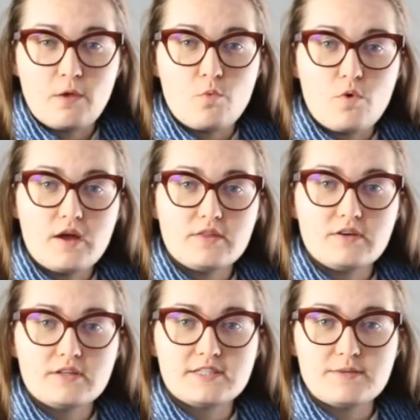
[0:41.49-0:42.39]
what
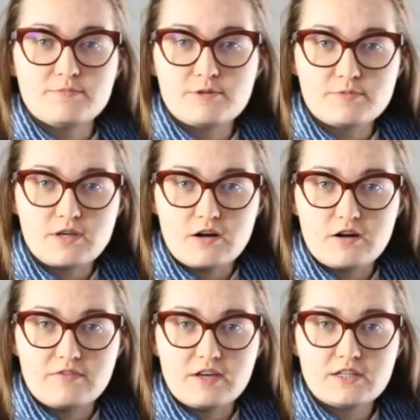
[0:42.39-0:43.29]
the symptoms are
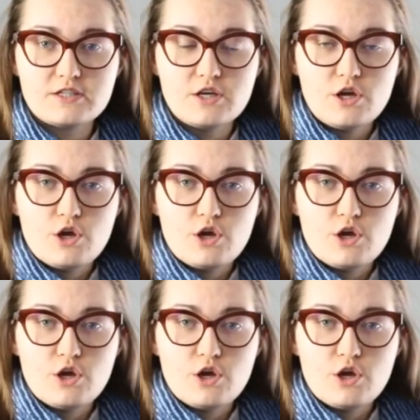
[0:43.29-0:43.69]
of it,